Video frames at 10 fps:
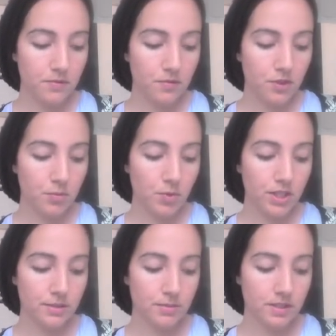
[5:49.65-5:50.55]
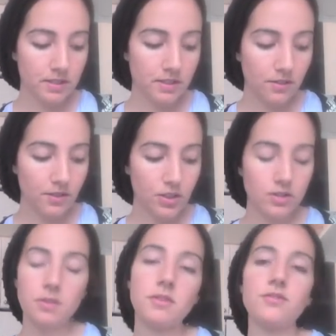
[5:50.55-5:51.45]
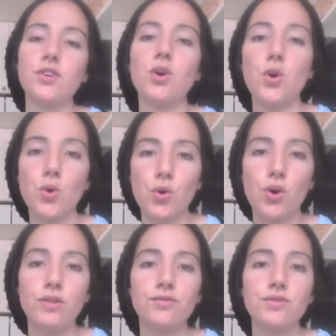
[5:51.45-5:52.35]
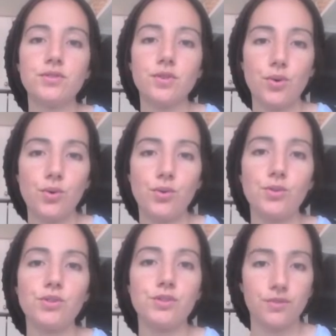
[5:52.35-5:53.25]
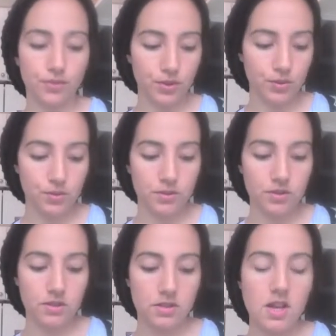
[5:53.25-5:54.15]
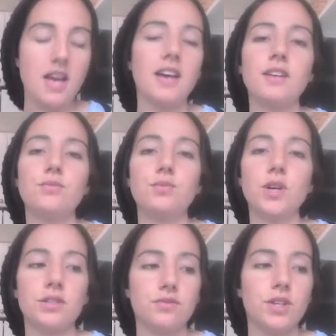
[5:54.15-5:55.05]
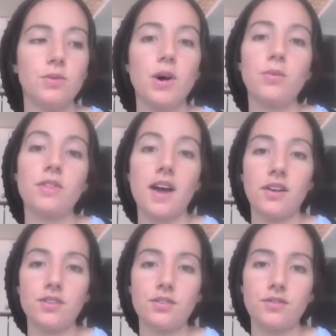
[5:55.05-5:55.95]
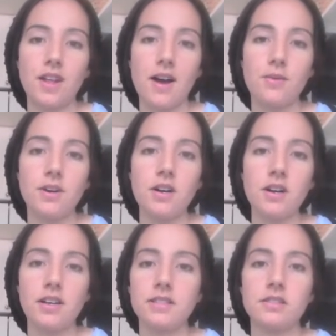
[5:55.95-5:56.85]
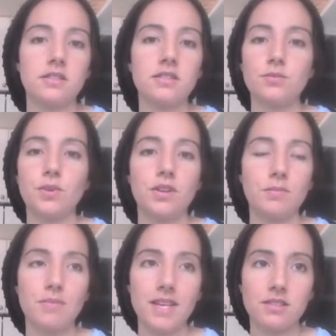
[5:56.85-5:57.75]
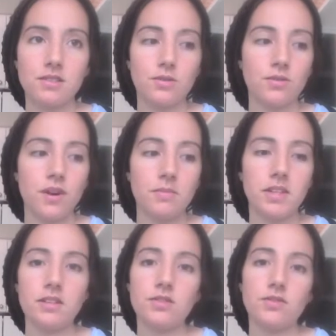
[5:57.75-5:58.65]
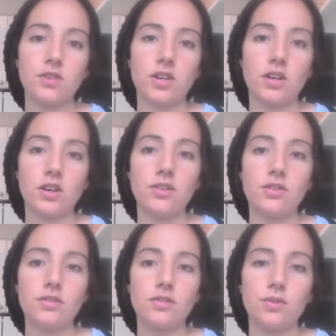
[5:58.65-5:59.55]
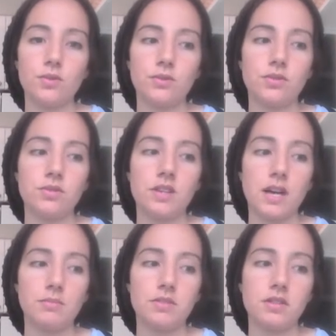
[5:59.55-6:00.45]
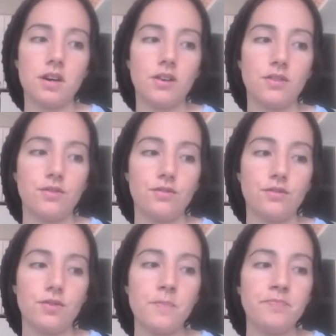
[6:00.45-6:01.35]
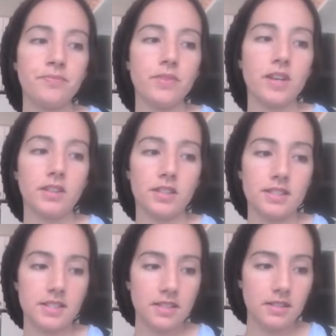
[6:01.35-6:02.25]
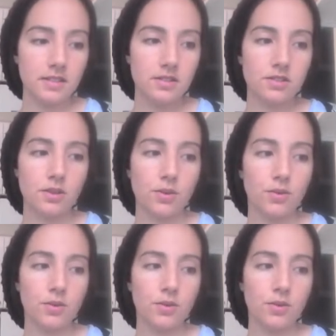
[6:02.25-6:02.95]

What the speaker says: For a more specific treatment for coughs, colds, flus, it works really well with elderflower. It's one of the best known remedies for those types of illnesses, so